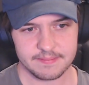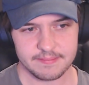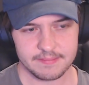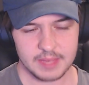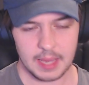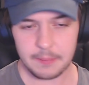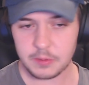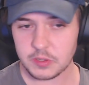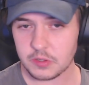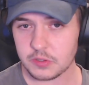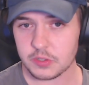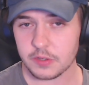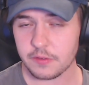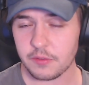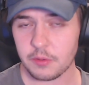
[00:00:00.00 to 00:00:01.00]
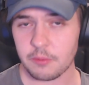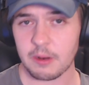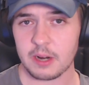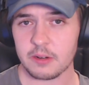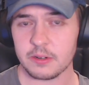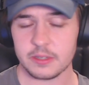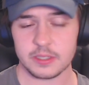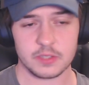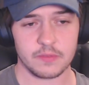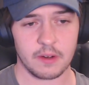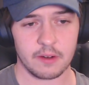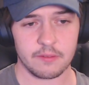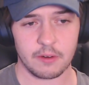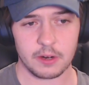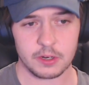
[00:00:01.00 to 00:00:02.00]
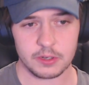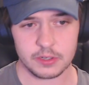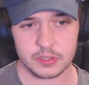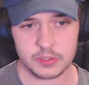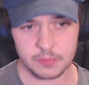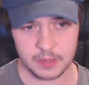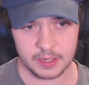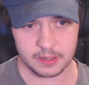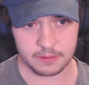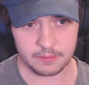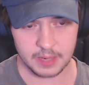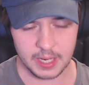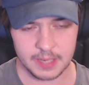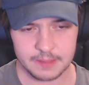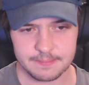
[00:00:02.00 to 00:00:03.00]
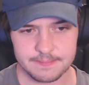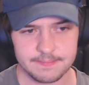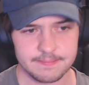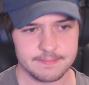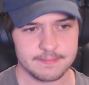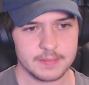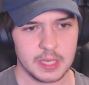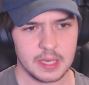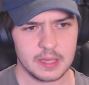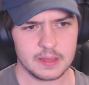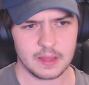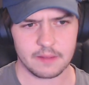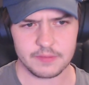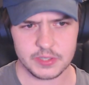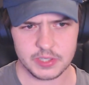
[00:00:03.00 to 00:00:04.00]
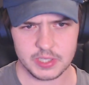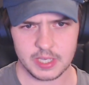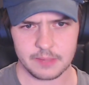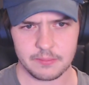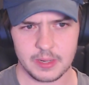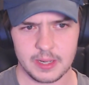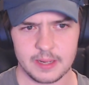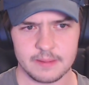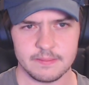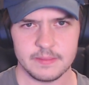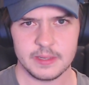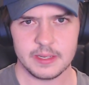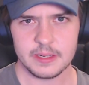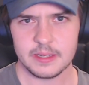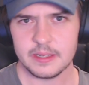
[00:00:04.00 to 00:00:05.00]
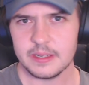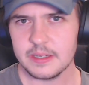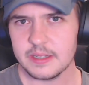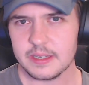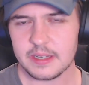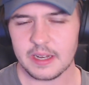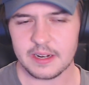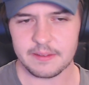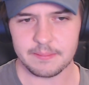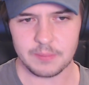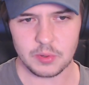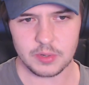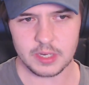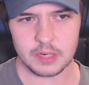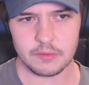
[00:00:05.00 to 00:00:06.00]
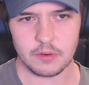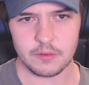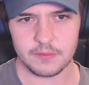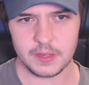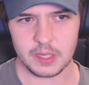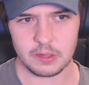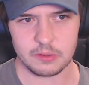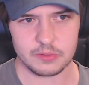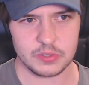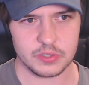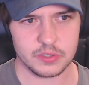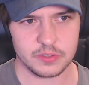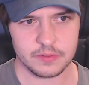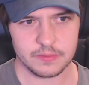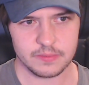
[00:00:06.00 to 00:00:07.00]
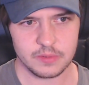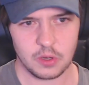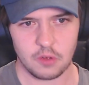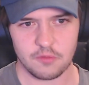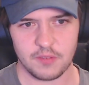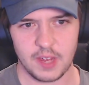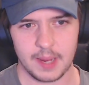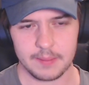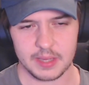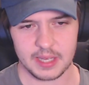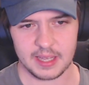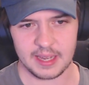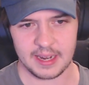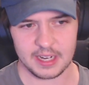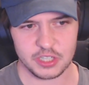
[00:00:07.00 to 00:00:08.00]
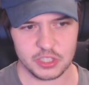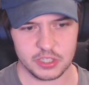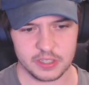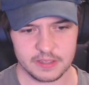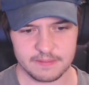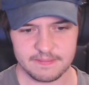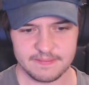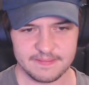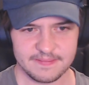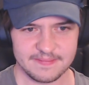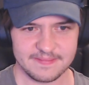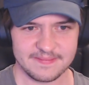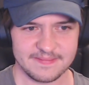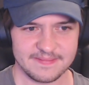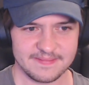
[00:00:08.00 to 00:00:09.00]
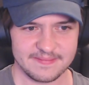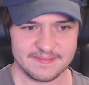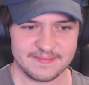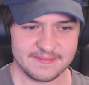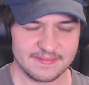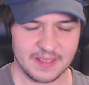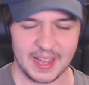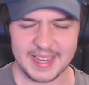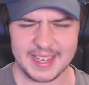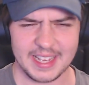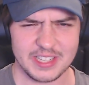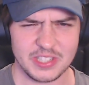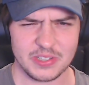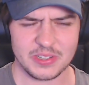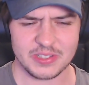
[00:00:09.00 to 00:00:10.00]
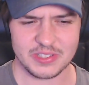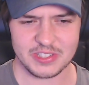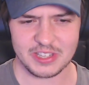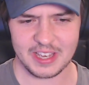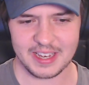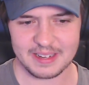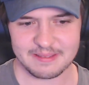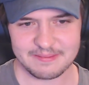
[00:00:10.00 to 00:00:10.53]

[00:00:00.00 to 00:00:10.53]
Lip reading: Episode 2, for the record, is very, very good as well. Love the scene where kind of Mugi reveals her family connection, I guess you could say.